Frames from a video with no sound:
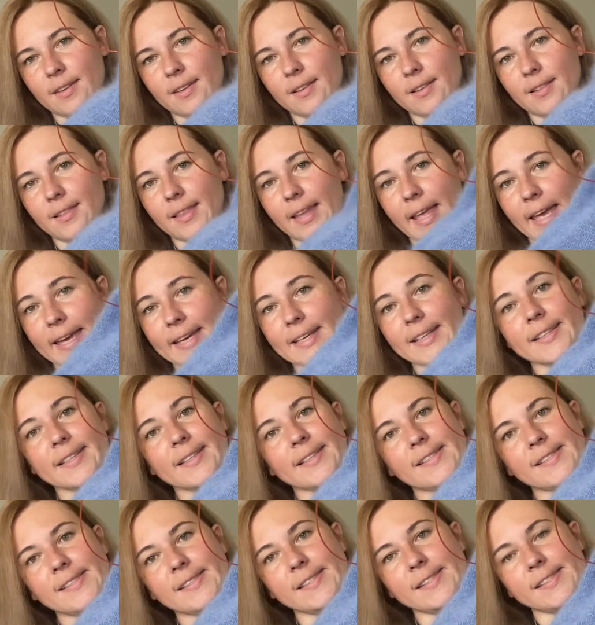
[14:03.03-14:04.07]

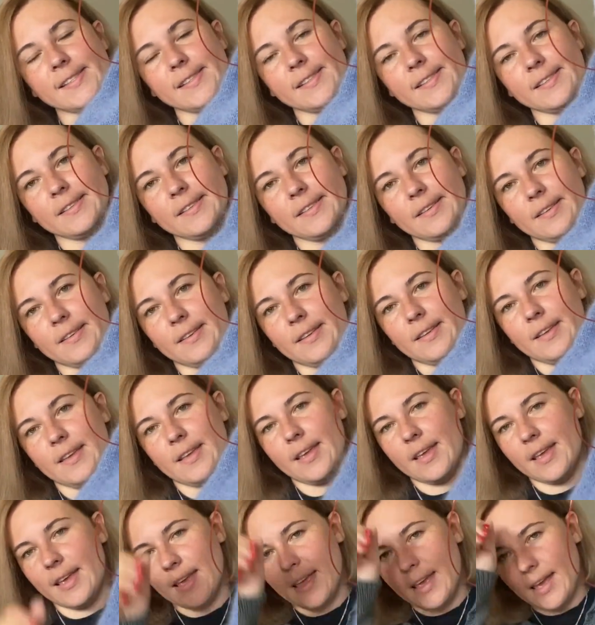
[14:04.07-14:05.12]
legs.
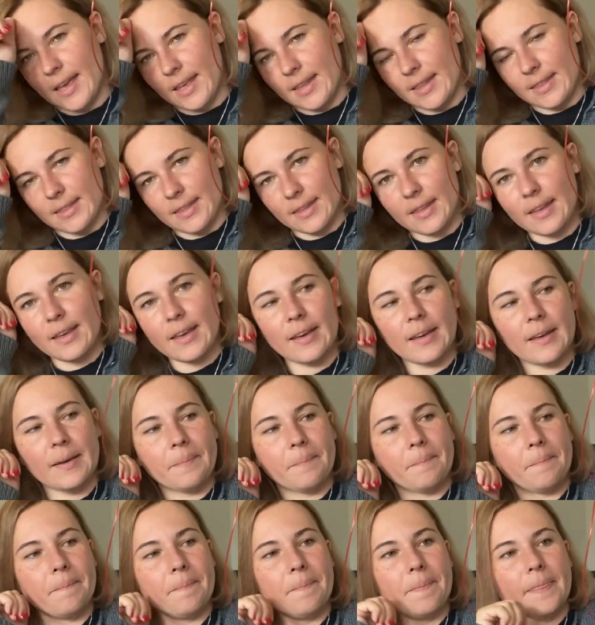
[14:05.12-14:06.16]

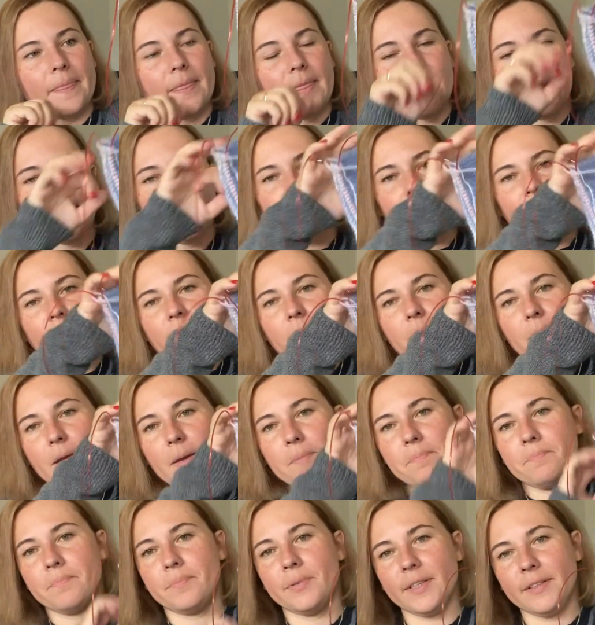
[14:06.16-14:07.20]
And my
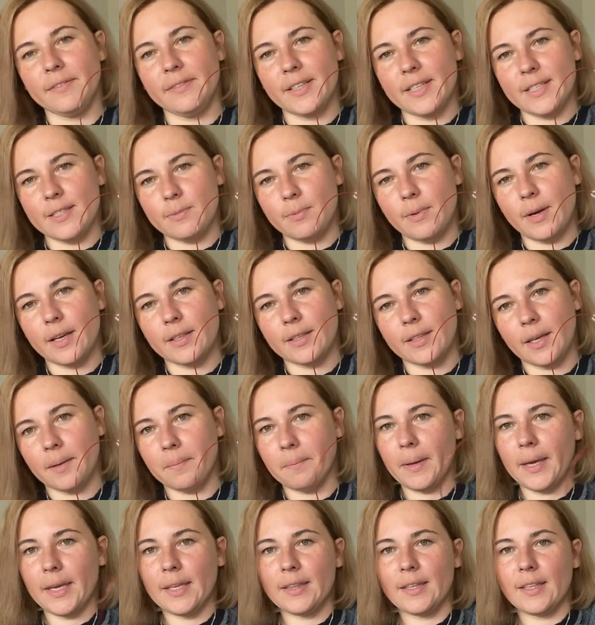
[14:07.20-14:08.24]
previous one I
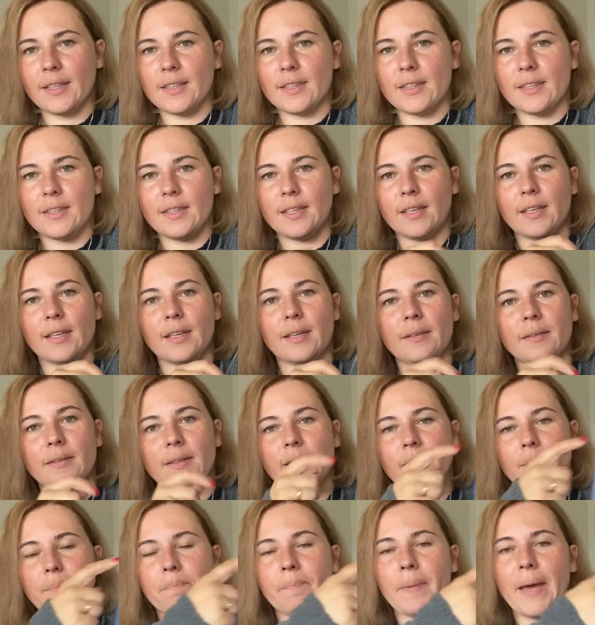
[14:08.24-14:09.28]
made it,
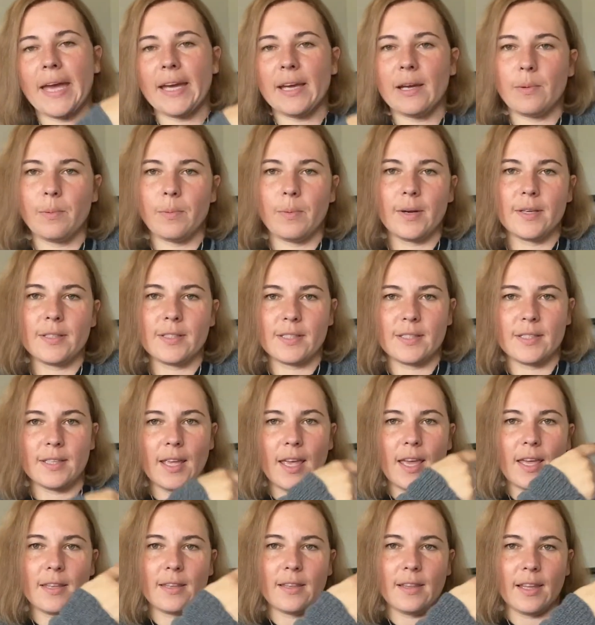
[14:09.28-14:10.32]
the back
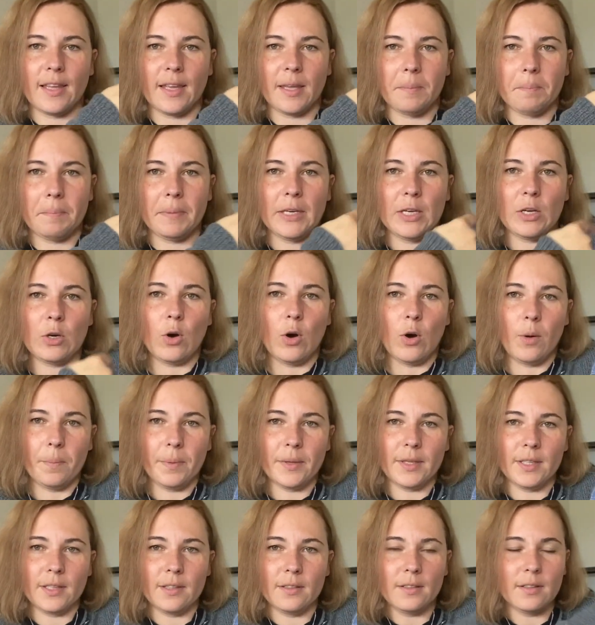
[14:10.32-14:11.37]
had like big
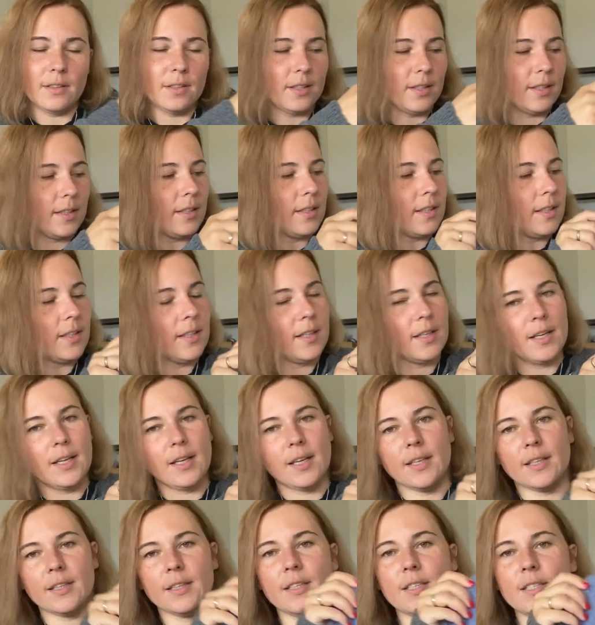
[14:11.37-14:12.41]
opening here.
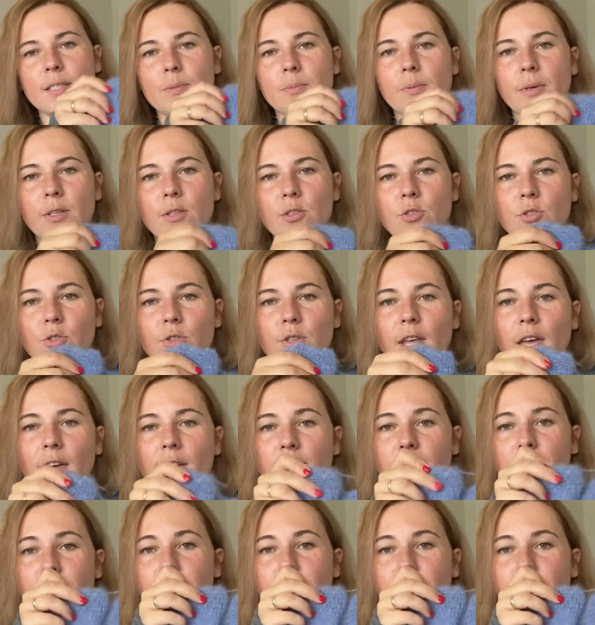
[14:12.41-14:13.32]
This one should have